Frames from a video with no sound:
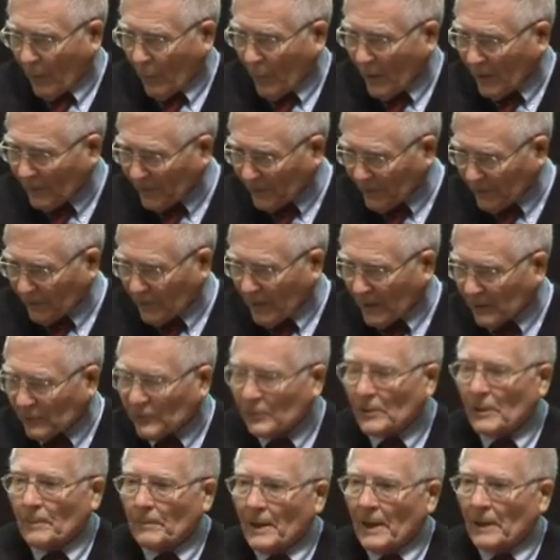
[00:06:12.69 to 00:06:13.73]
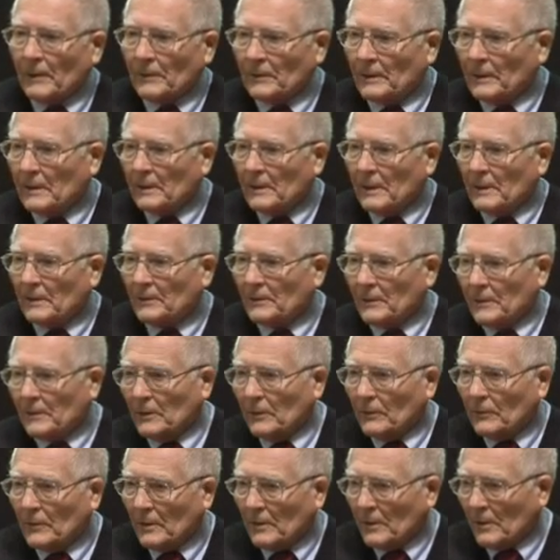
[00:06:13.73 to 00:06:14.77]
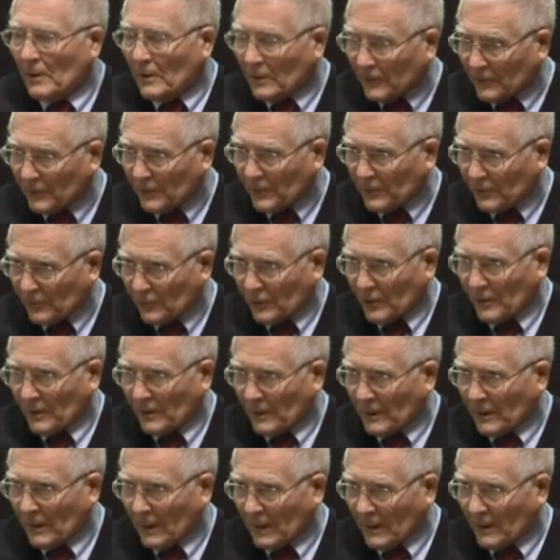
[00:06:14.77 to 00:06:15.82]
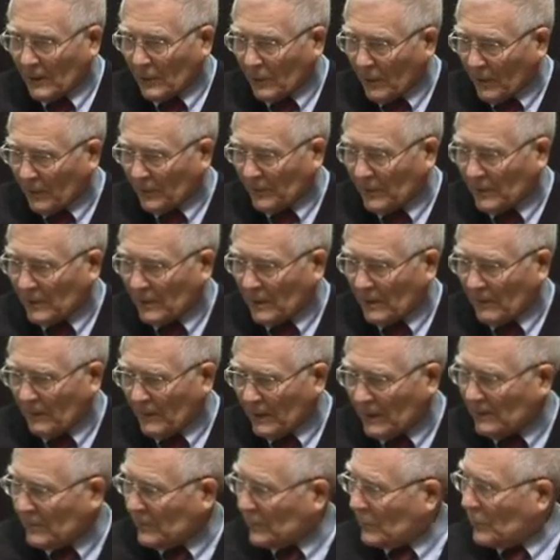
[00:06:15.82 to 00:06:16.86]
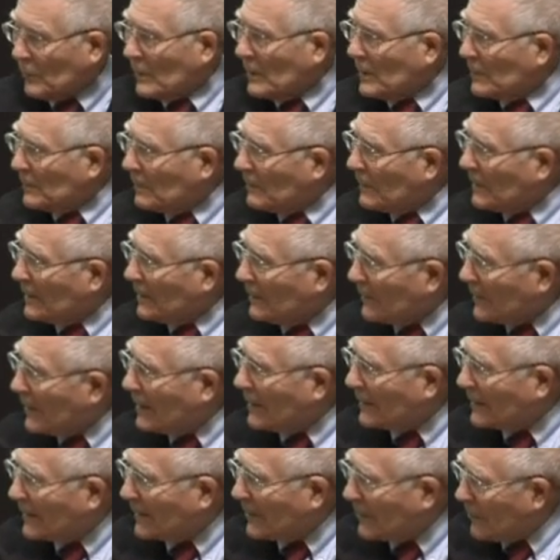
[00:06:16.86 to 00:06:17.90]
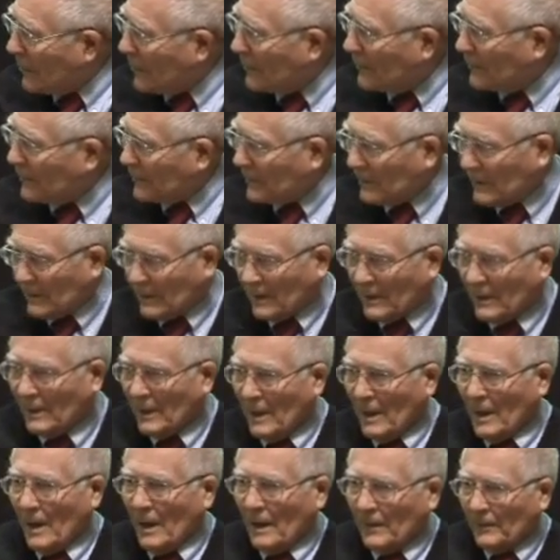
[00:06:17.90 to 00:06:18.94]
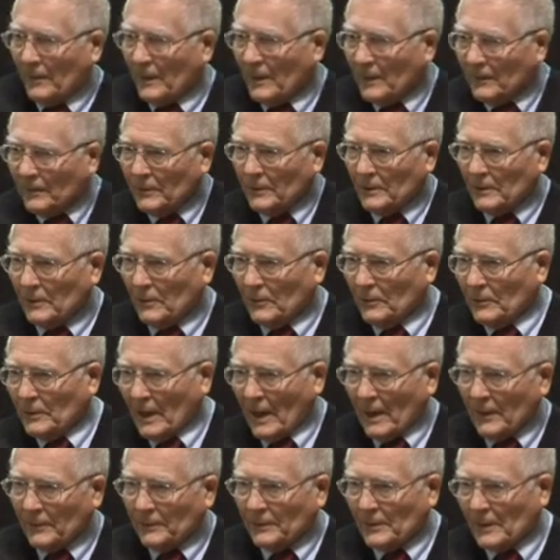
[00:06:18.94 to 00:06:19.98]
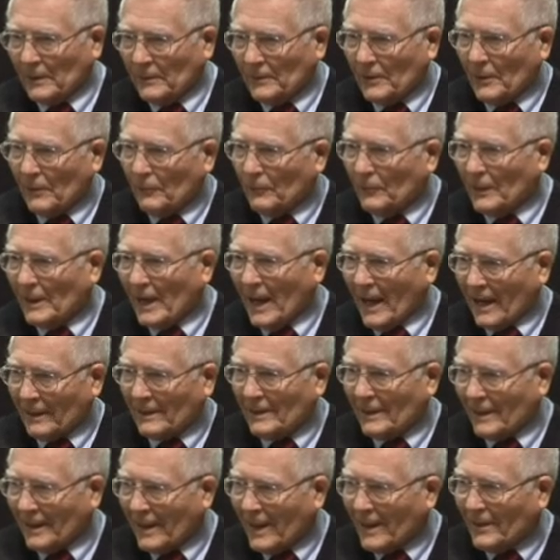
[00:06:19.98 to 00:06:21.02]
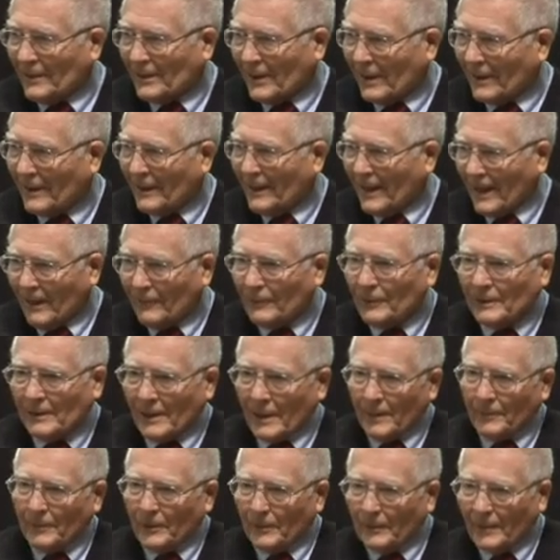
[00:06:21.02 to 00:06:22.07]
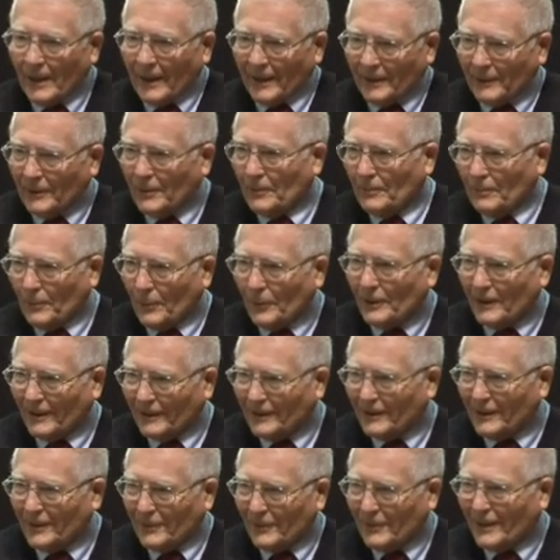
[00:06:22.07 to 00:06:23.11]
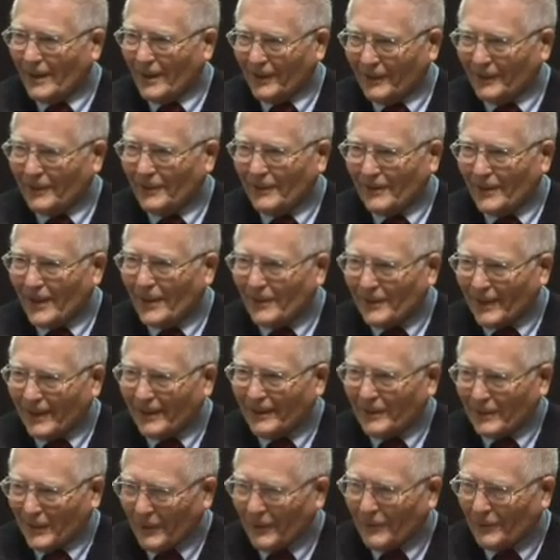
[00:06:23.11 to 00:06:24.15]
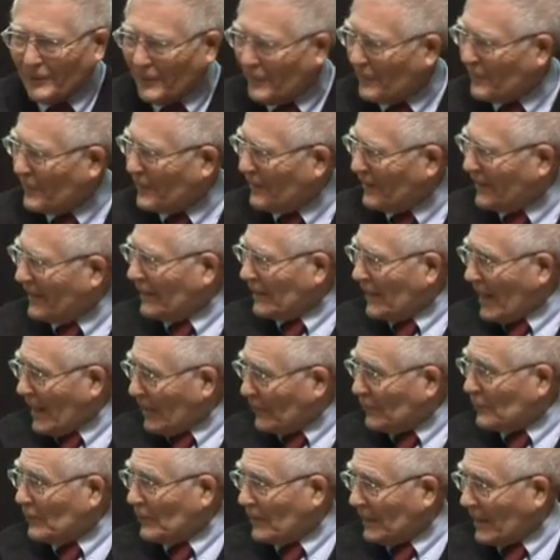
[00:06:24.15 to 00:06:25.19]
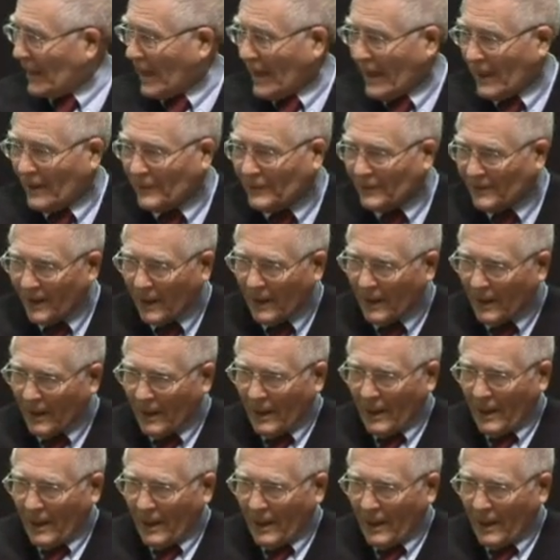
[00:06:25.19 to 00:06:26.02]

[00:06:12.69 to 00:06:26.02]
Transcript: What's special about it is that you've got oxygen in quantity mixed with methane in quantity, and those are two gases that react together. Every time you light your boiler, you know they do if you're burning natural gas.